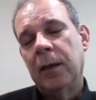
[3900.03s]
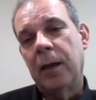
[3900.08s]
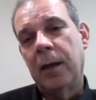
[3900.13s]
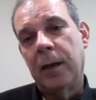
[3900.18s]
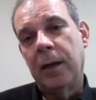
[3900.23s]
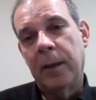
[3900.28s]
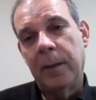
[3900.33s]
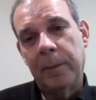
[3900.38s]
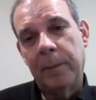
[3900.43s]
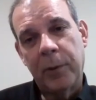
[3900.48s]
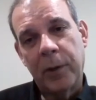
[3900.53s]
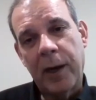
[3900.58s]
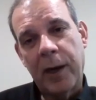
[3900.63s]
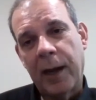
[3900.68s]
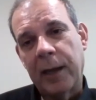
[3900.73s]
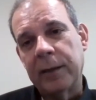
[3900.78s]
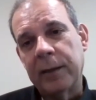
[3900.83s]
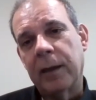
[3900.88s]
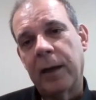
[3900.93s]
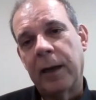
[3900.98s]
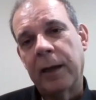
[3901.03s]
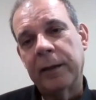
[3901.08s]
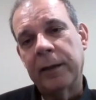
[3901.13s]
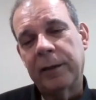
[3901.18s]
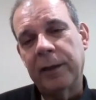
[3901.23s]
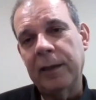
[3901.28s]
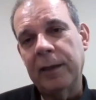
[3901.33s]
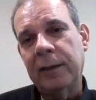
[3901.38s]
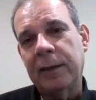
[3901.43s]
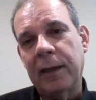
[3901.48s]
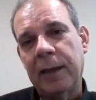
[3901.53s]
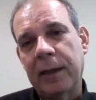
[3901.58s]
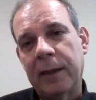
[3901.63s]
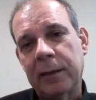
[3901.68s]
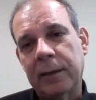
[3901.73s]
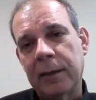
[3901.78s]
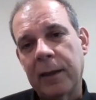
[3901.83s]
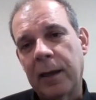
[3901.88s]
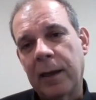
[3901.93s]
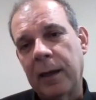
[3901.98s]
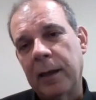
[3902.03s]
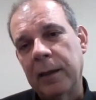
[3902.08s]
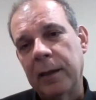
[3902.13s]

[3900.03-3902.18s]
But I think that,